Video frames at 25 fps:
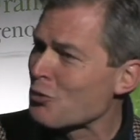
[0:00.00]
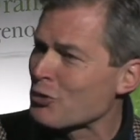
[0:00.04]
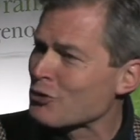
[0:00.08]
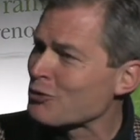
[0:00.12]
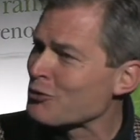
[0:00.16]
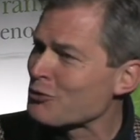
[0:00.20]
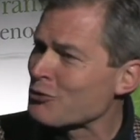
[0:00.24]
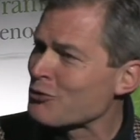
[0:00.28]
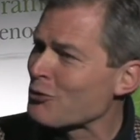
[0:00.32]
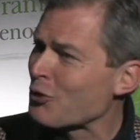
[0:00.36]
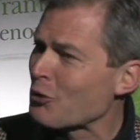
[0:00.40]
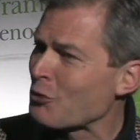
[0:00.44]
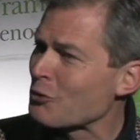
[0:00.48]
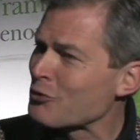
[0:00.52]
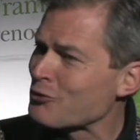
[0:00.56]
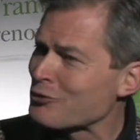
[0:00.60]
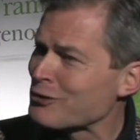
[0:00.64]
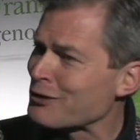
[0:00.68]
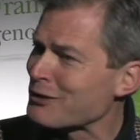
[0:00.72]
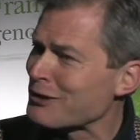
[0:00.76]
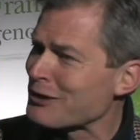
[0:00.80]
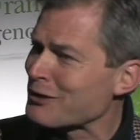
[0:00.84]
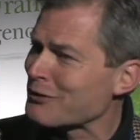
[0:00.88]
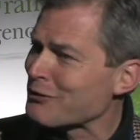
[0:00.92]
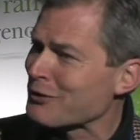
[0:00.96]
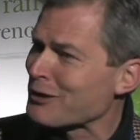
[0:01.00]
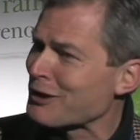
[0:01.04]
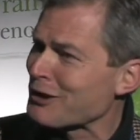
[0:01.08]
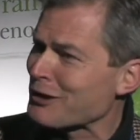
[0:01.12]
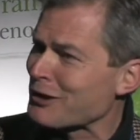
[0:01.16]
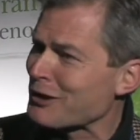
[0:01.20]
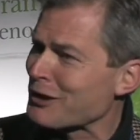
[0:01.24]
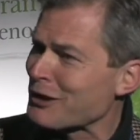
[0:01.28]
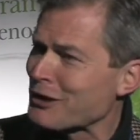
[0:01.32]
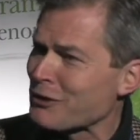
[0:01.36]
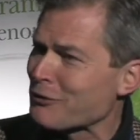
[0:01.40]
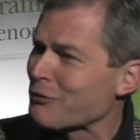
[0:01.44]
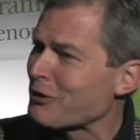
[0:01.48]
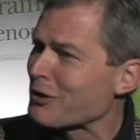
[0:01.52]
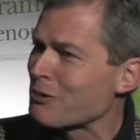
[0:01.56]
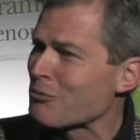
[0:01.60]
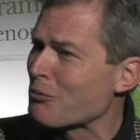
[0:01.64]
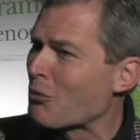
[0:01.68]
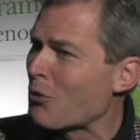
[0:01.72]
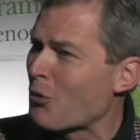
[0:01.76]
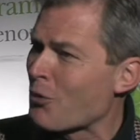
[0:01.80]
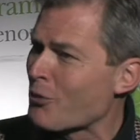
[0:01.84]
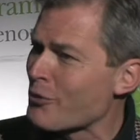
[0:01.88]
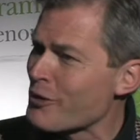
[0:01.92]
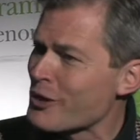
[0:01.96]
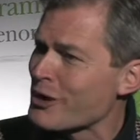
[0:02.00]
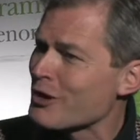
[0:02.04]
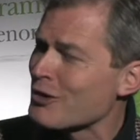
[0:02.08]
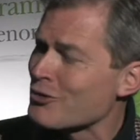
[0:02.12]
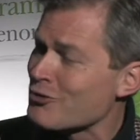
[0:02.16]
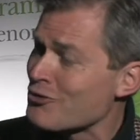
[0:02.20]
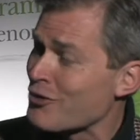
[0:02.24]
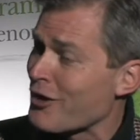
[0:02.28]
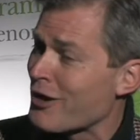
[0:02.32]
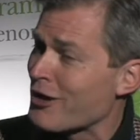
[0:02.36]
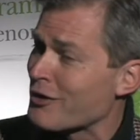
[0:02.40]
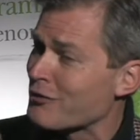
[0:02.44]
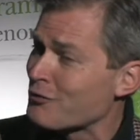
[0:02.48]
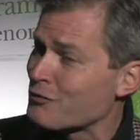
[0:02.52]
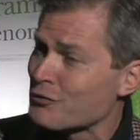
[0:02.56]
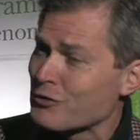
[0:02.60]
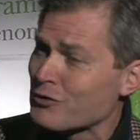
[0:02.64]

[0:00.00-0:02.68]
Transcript: water is always cleaner and cleaner and more energized